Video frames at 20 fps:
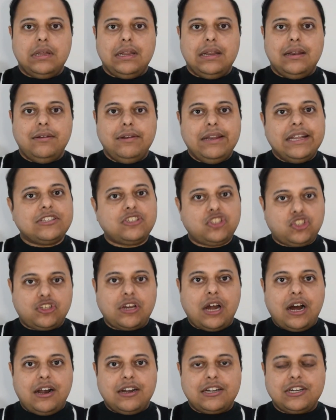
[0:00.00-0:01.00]
Let's
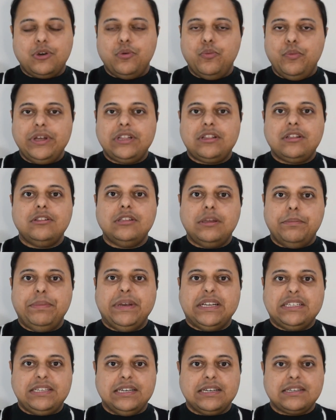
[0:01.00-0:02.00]
start with the
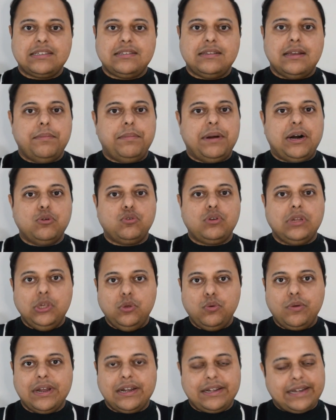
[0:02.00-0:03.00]
basics about
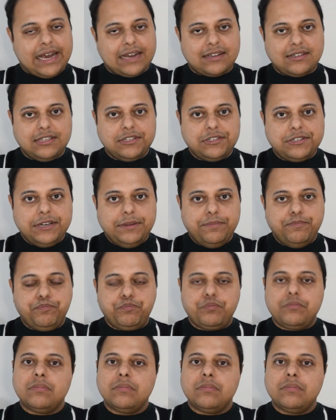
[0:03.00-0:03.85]
UK tax system.